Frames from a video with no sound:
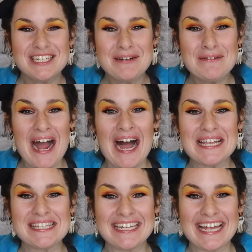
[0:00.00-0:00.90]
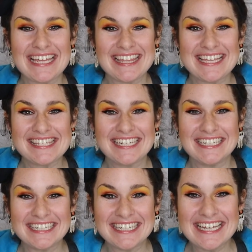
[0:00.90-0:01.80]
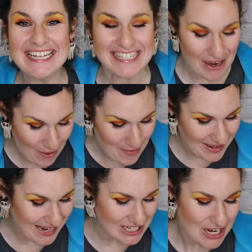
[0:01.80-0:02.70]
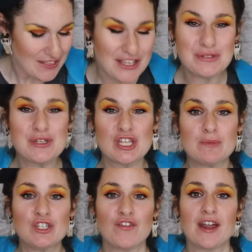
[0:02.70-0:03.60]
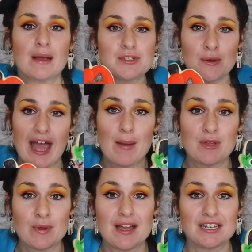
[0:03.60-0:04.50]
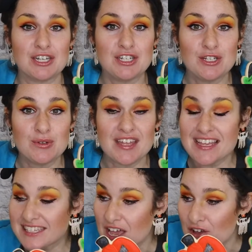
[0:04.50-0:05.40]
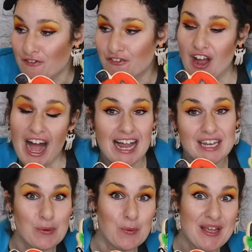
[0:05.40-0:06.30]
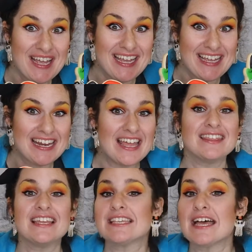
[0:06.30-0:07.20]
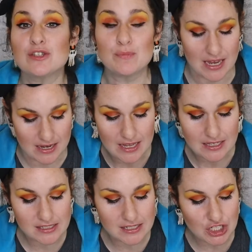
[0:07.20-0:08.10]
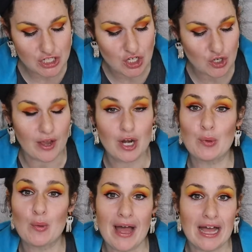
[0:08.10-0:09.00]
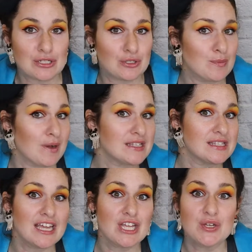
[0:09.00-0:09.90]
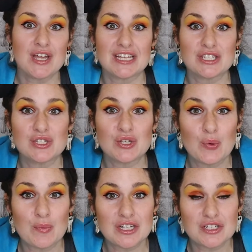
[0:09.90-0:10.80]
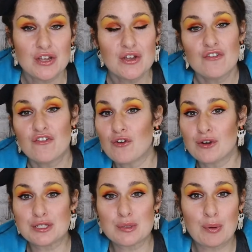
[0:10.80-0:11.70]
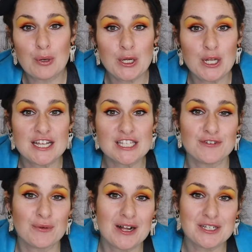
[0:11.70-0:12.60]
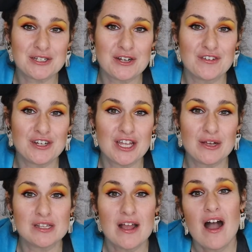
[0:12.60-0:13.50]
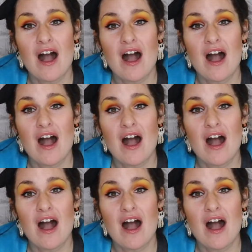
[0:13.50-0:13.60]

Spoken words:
Did you guys like these cookies? Oh my gosh, this was so much fun. I'm so happy we got to do this for Halloween. This has been such an incredible past 2 months. Thank you guys so much for supporting us, for watching our videos.